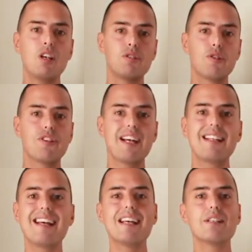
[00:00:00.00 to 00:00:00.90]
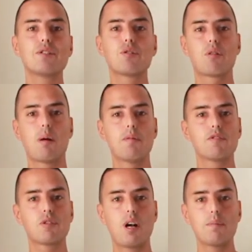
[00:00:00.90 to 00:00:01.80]
So that is Scrum of
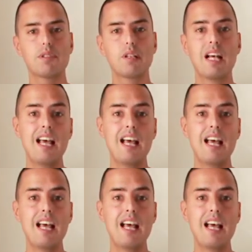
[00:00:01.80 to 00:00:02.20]
Scrums.